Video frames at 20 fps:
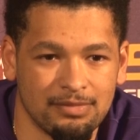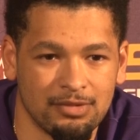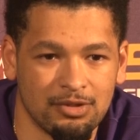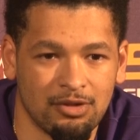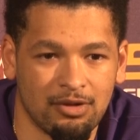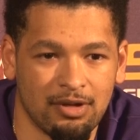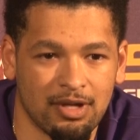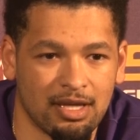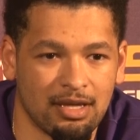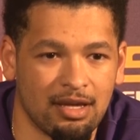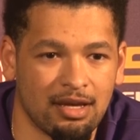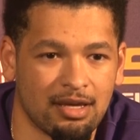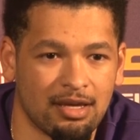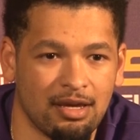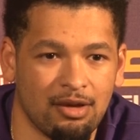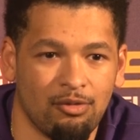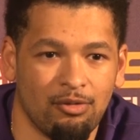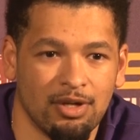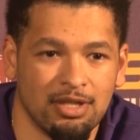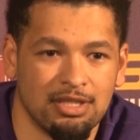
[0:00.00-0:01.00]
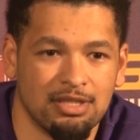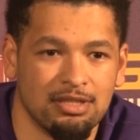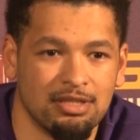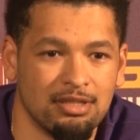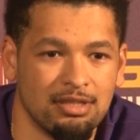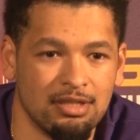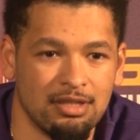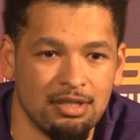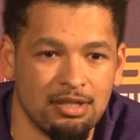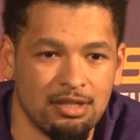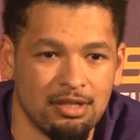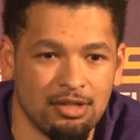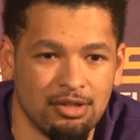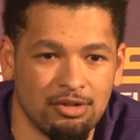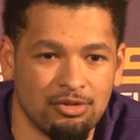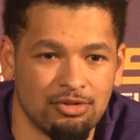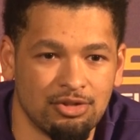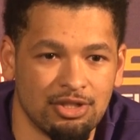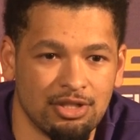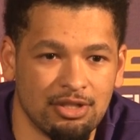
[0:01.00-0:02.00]
You know, I can't wait to, you
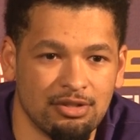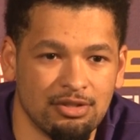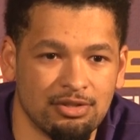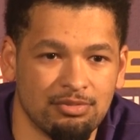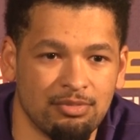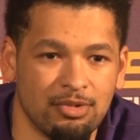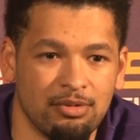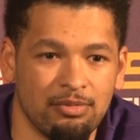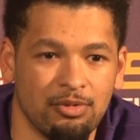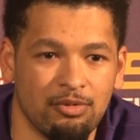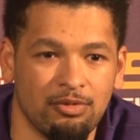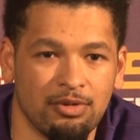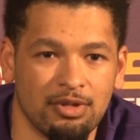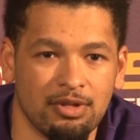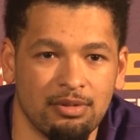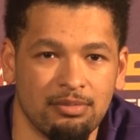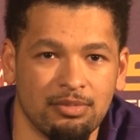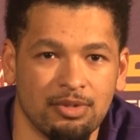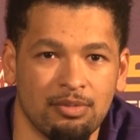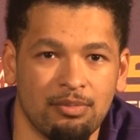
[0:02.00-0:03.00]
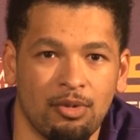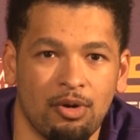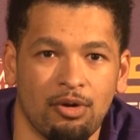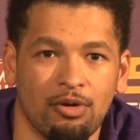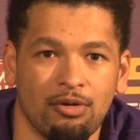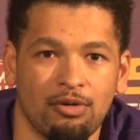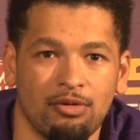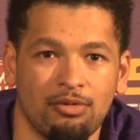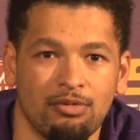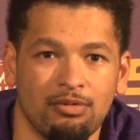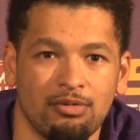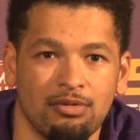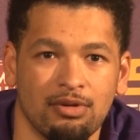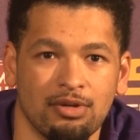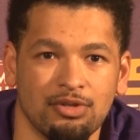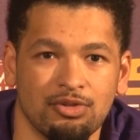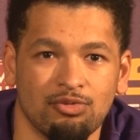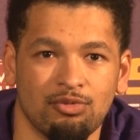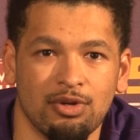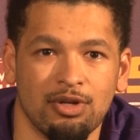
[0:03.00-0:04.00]
know, share this moment with them tomorrow
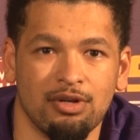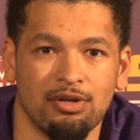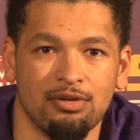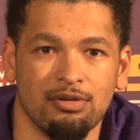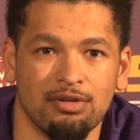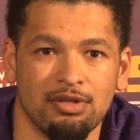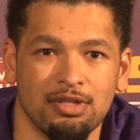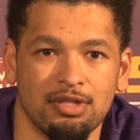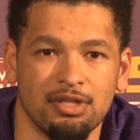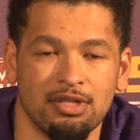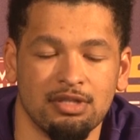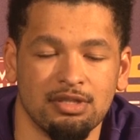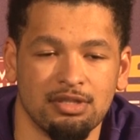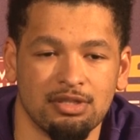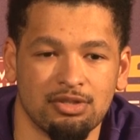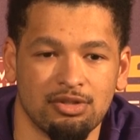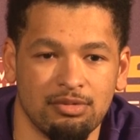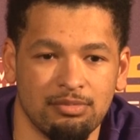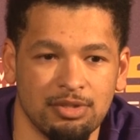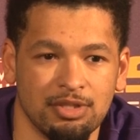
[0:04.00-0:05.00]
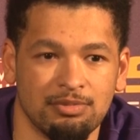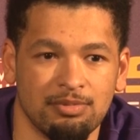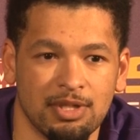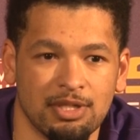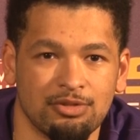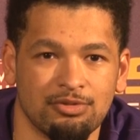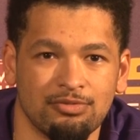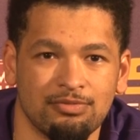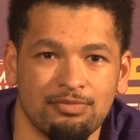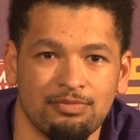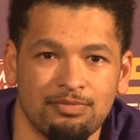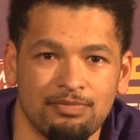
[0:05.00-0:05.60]
as well. It's gonna be special.